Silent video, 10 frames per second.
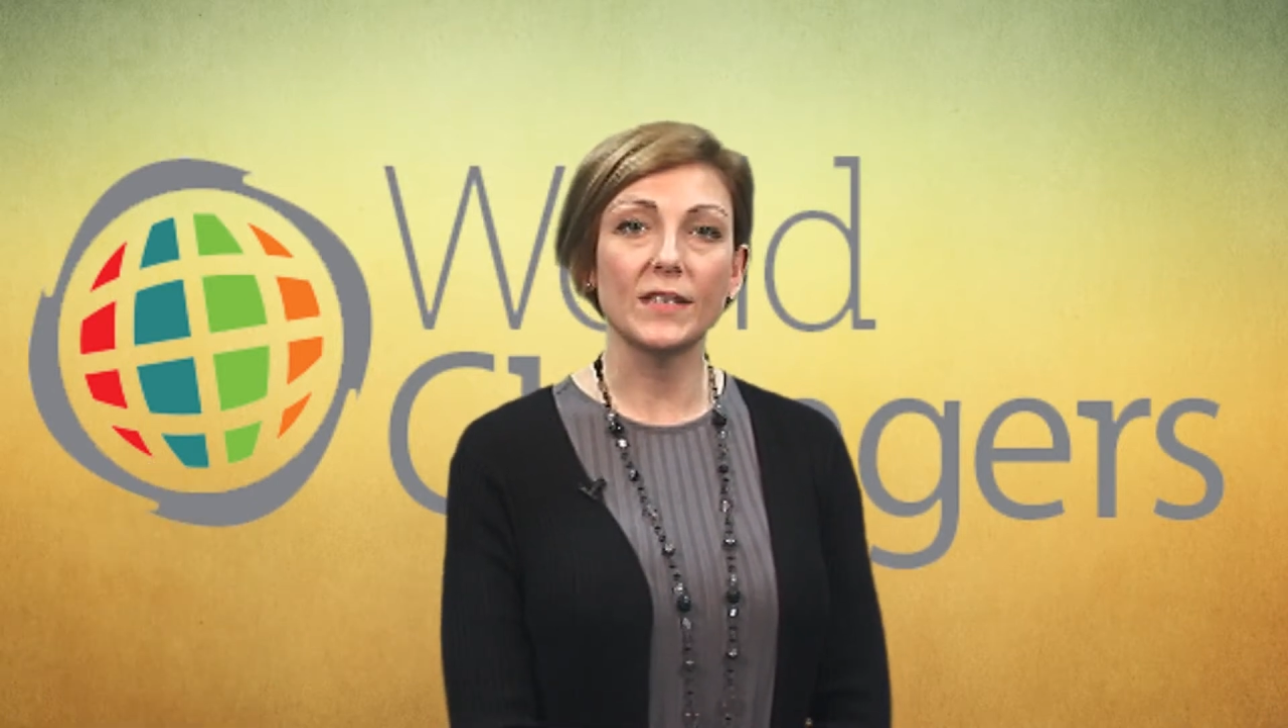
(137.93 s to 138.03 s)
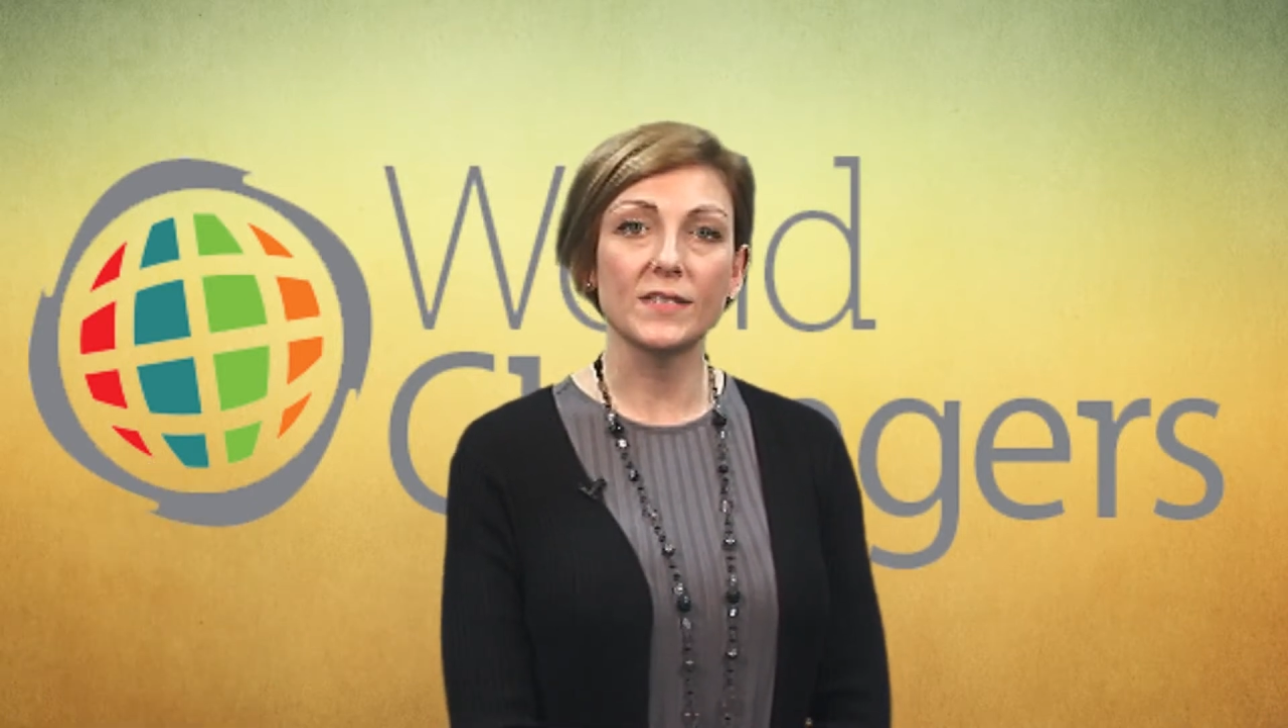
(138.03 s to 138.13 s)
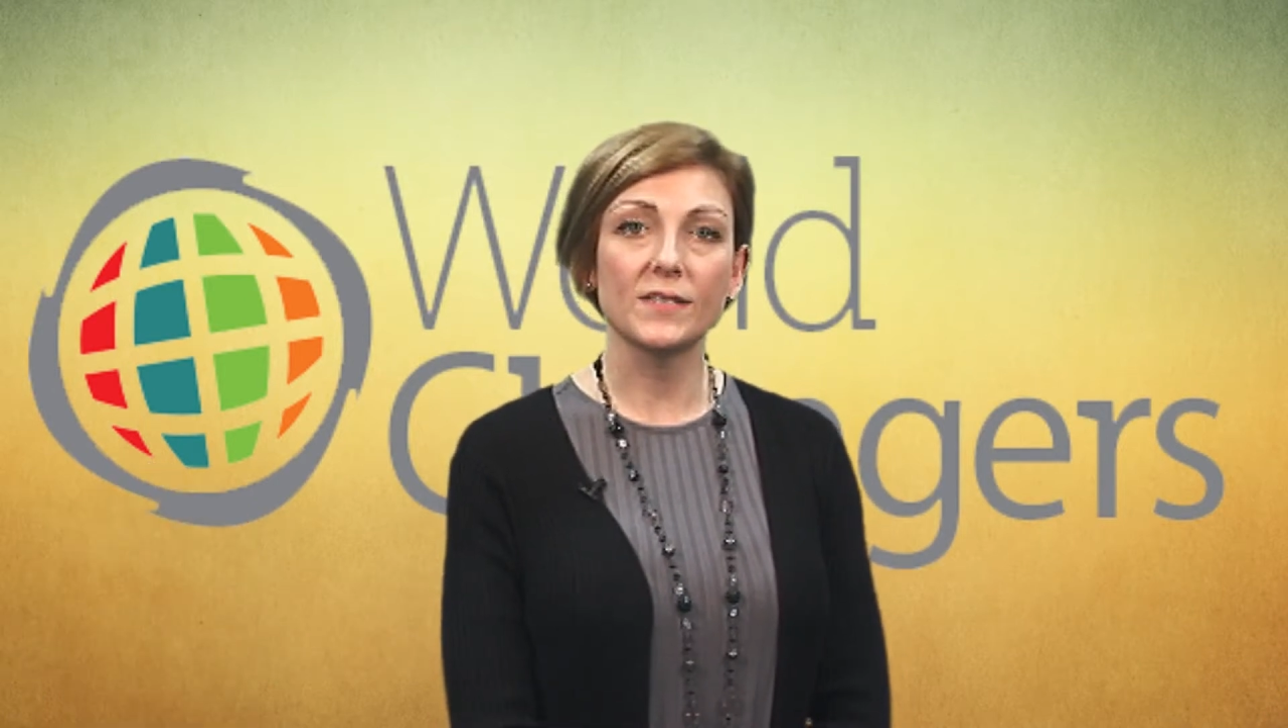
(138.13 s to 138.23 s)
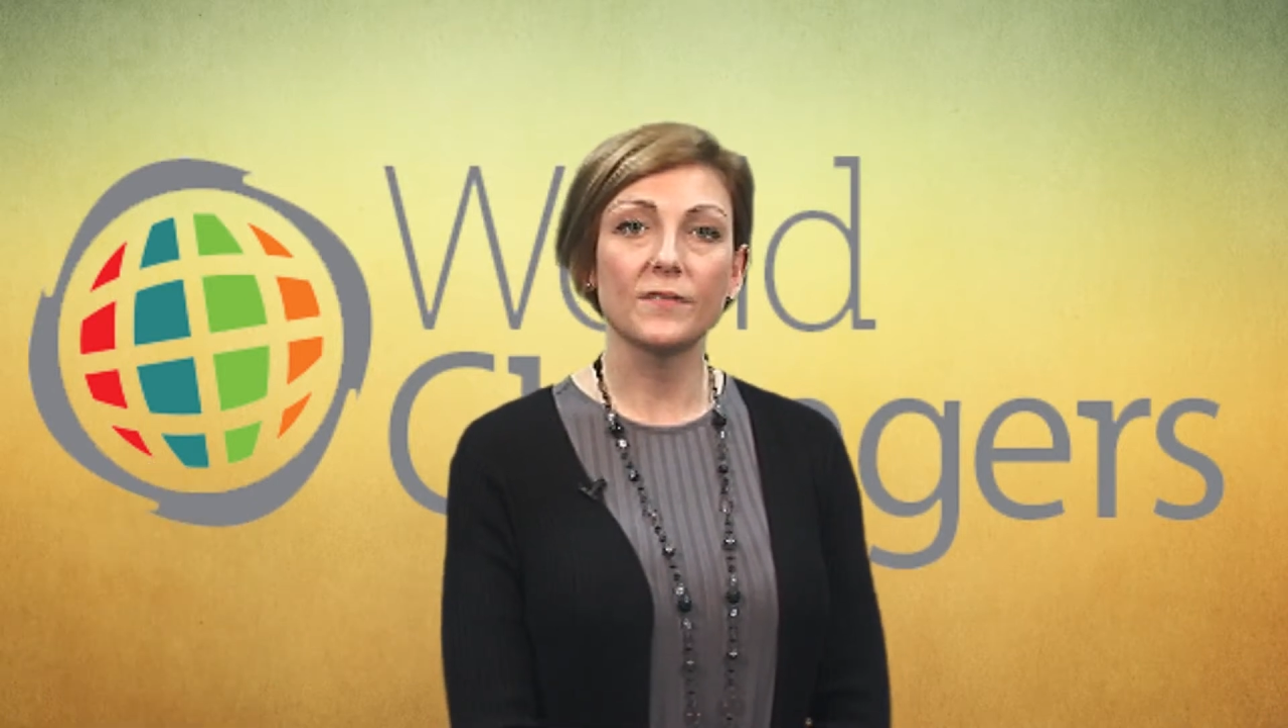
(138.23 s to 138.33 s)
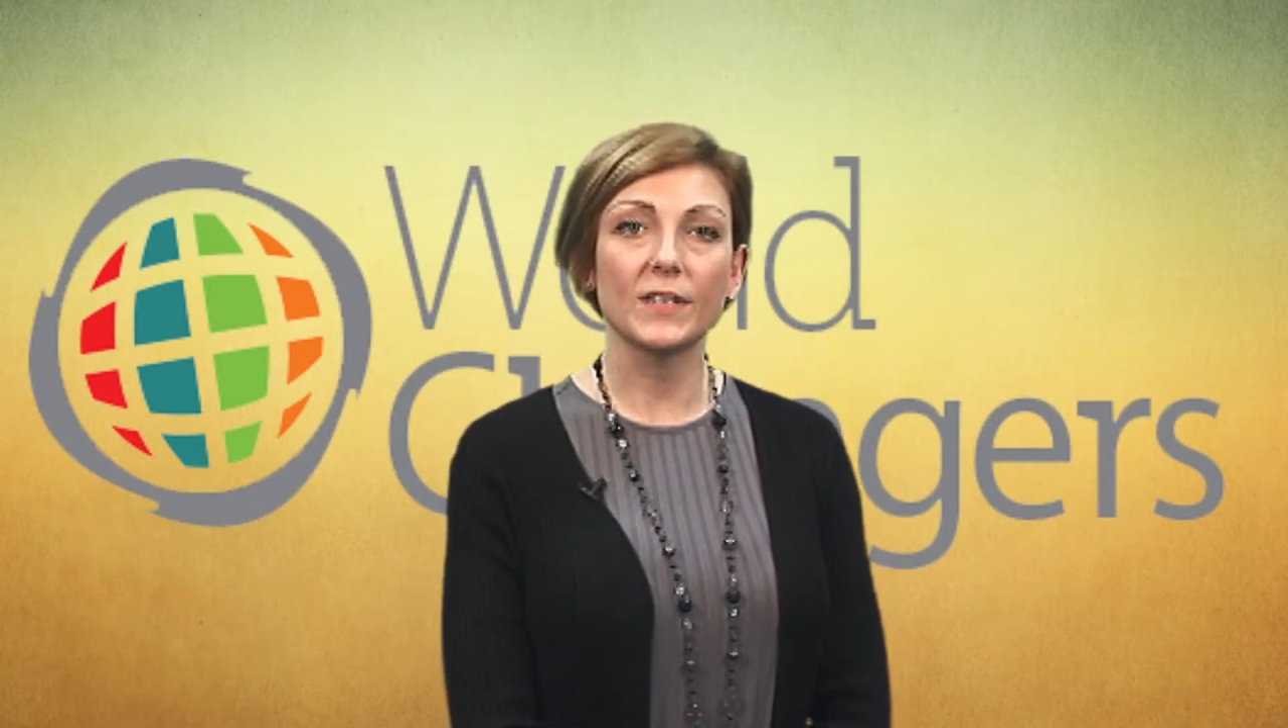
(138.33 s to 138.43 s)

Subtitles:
list for